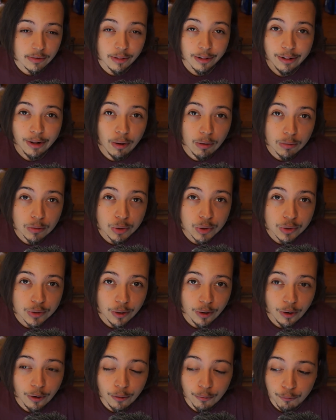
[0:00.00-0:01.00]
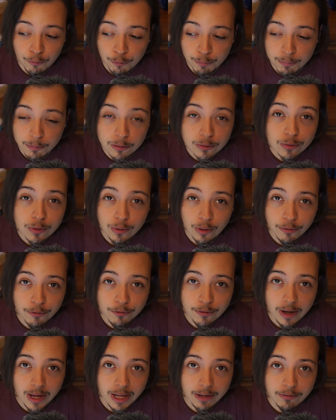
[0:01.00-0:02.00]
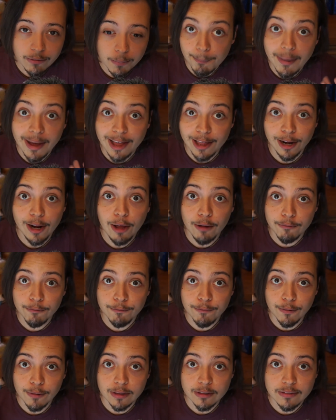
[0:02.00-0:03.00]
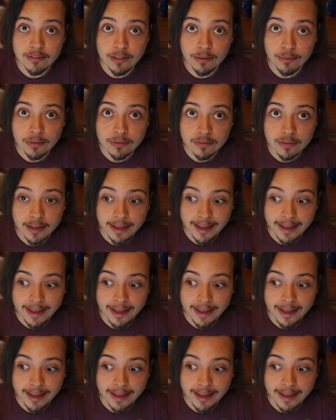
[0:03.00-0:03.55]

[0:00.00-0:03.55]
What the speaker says: the launch of Persona 5, my love for the series